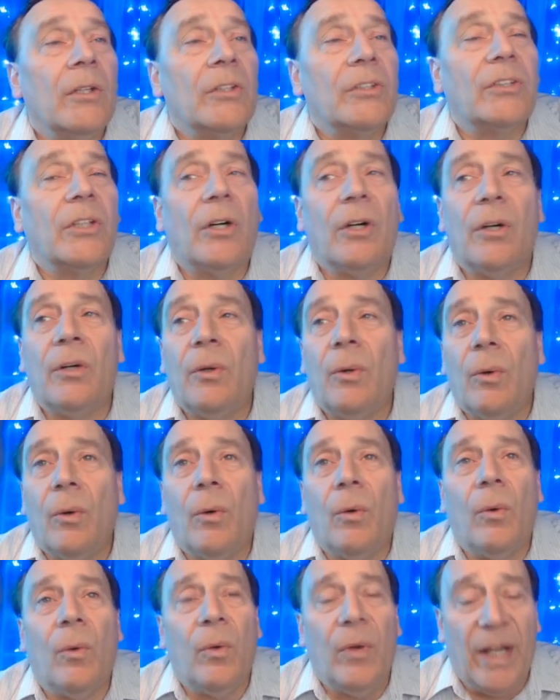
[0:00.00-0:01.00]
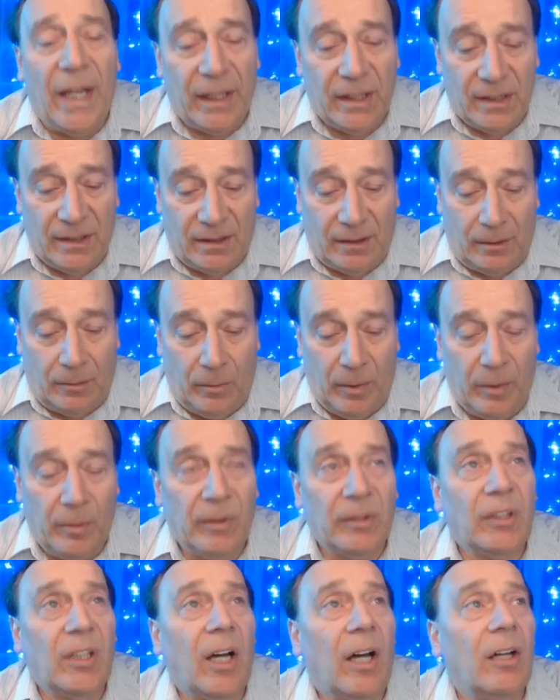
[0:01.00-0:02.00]
So, next we
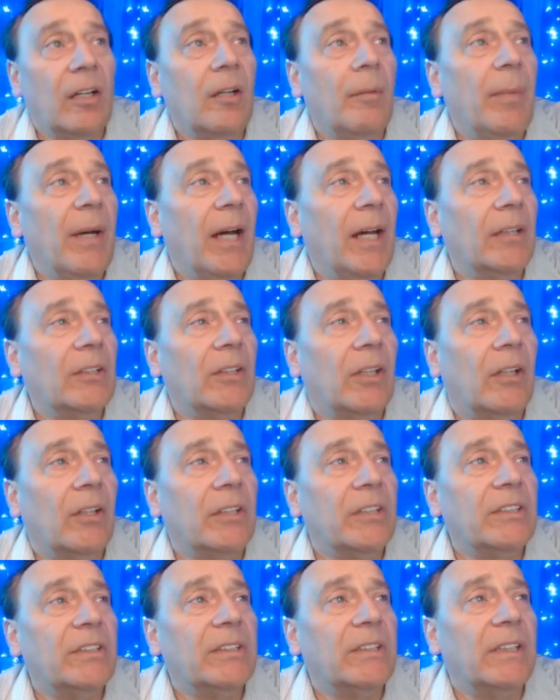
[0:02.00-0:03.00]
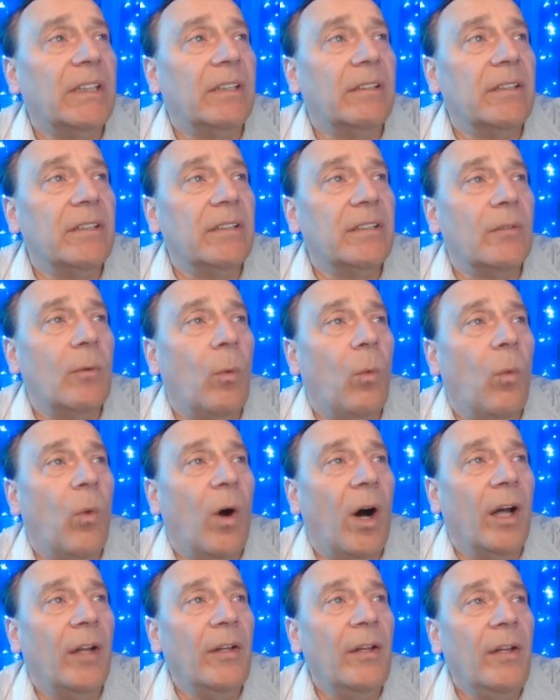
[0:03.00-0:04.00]
will talk about our series
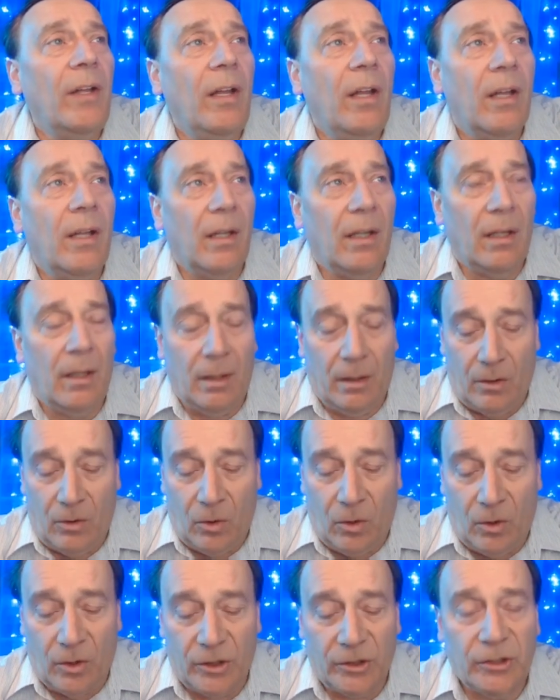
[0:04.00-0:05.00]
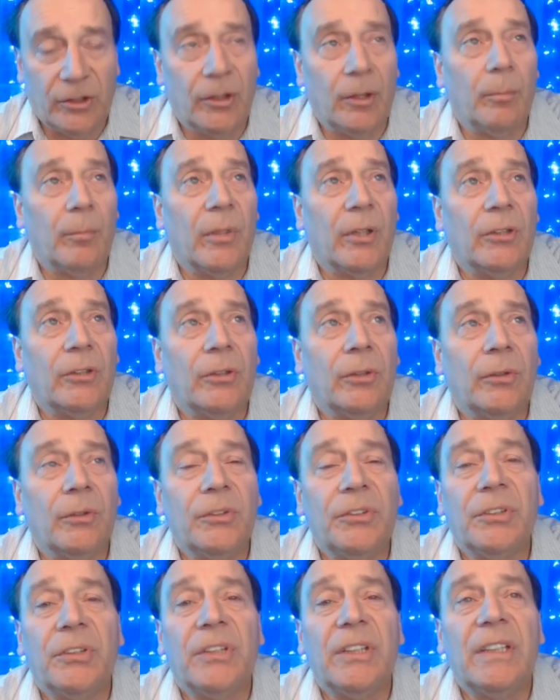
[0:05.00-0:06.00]
one, course number
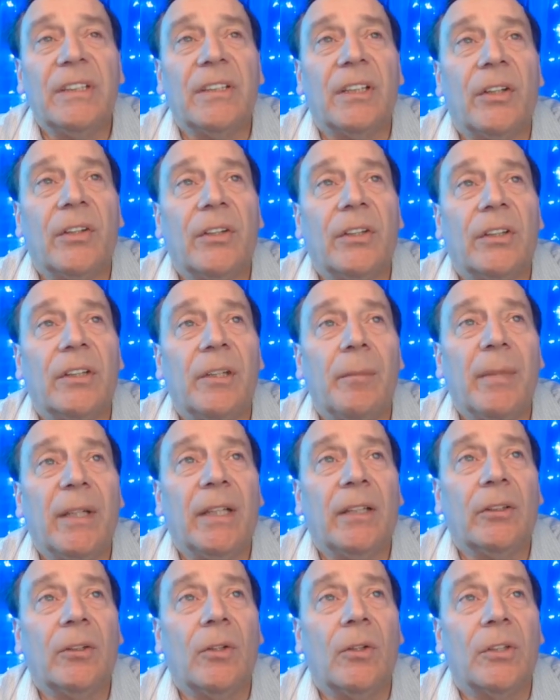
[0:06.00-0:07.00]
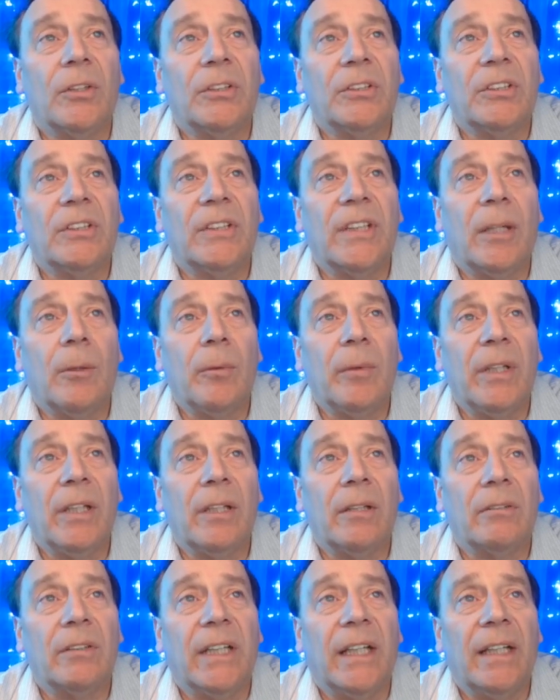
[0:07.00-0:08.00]
two. So, these are 30 minute courses that we
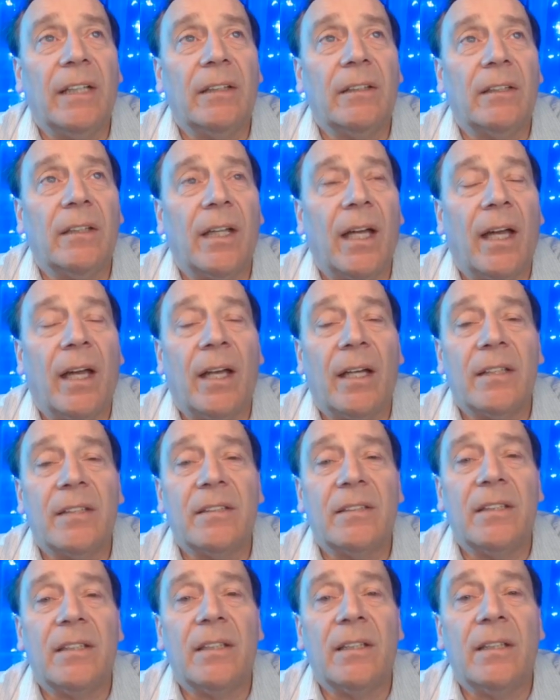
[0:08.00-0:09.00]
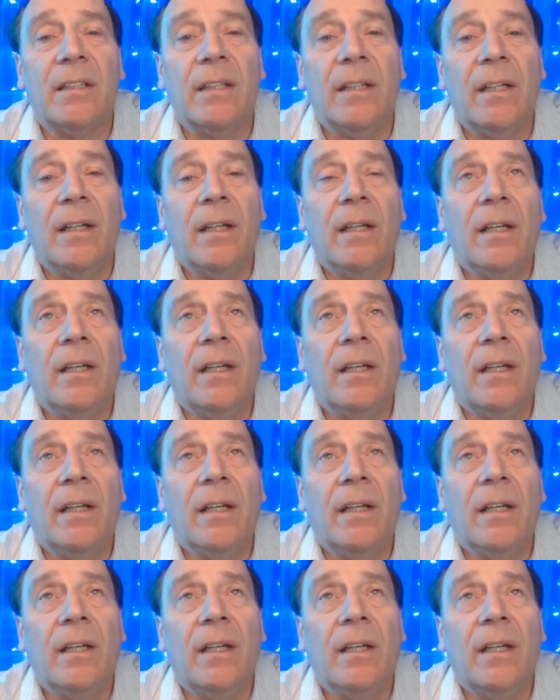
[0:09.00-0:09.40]
create as the